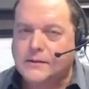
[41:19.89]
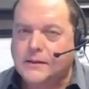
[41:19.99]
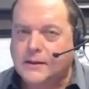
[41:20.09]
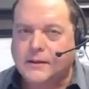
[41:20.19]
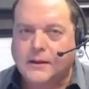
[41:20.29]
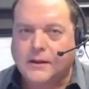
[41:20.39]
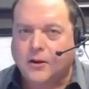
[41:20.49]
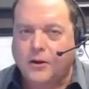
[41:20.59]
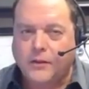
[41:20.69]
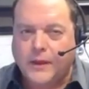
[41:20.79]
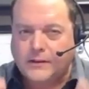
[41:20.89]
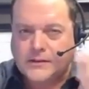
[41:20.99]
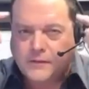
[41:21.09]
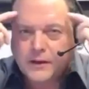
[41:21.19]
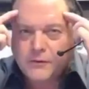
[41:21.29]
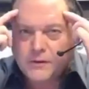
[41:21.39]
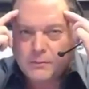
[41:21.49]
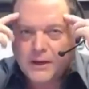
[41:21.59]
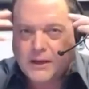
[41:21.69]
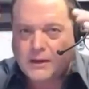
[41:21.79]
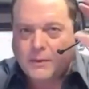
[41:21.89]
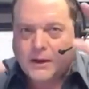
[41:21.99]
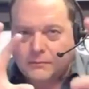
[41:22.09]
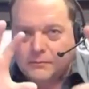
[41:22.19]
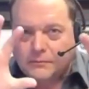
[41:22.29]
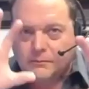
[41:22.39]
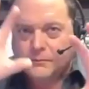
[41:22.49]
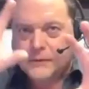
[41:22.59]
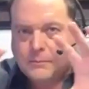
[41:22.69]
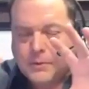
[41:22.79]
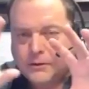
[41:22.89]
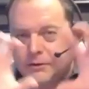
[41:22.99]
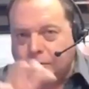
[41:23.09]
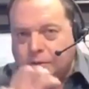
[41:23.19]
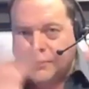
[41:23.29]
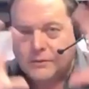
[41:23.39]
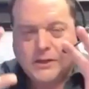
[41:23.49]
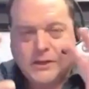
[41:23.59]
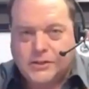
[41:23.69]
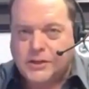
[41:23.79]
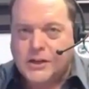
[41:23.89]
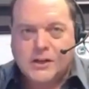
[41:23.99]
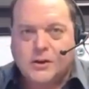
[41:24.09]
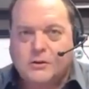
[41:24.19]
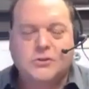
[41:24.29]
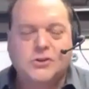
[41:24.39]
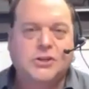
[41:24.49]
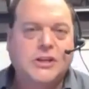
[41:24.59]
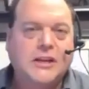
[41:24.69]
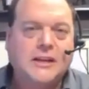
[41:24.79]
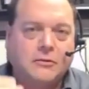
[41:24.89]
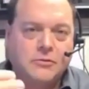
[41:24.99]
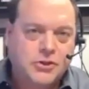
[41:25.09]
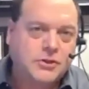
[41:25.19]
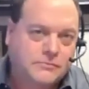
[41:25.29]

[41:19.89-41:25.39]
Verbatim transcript: the the all that stuff that was in my head about not being able to do it and intimidation. No, it was just getting it was just